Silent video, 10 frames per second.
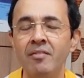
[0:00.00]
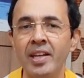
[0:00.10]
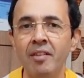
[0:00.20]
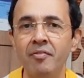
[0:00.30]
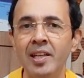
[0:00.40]
We
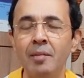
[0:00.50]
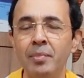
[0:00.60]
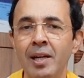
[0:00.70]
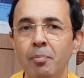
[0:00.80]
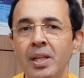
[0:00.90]
can fill
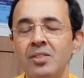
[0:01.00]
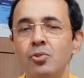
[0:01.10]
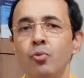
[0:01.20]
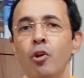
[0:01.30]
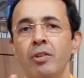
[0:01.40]
up that place.
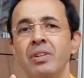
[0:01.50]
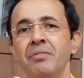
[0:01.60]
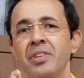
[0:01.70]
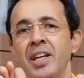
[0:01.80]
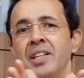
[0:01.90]
So what we
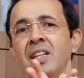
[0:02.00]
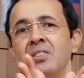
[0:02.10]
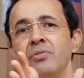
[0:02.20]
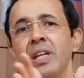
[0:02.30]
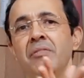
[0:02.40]
have created
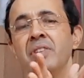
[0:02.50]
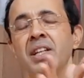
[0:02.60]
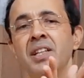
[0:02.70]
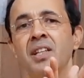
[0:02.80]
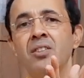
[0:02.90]
is we have
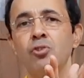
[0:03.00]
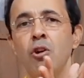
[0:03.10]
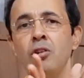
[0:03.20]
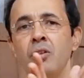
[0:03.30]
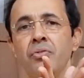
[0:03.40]
created a
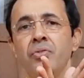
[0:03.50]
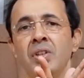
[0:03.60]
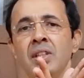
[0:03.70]
sort of